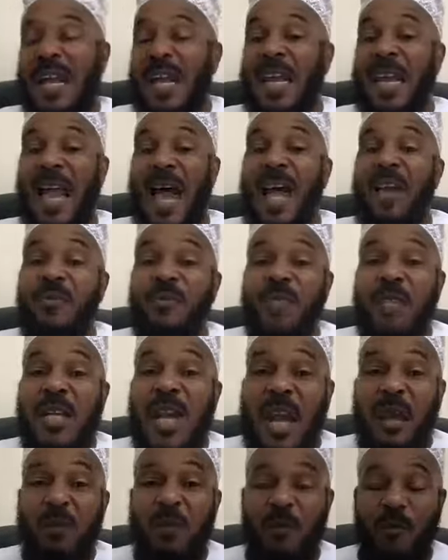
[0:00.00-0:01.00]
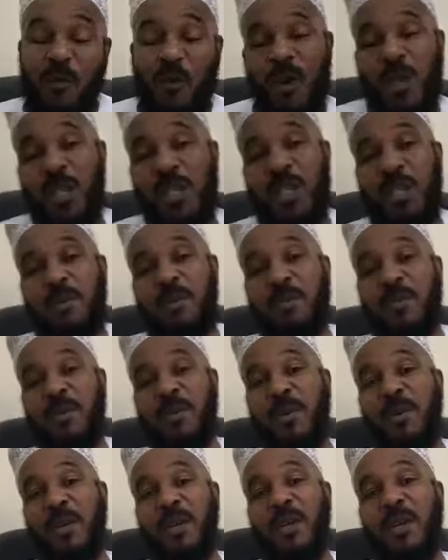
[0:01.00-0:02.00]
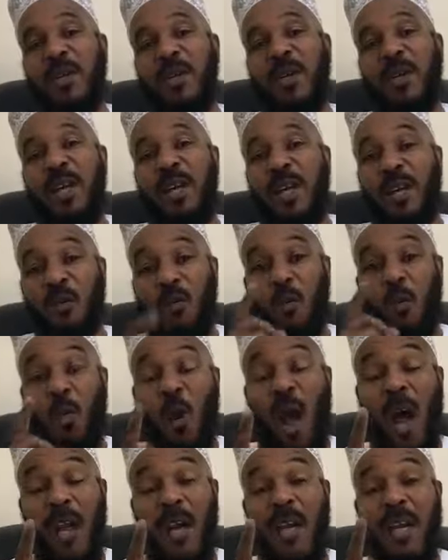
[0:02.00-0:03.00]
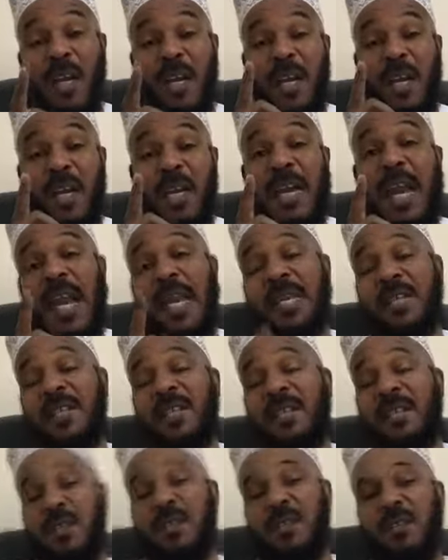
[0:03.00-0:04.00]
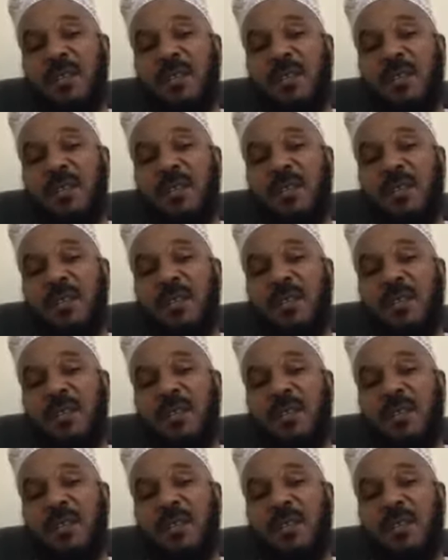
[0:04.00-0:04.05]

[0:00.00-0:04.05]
a lifetime of worship, in one night.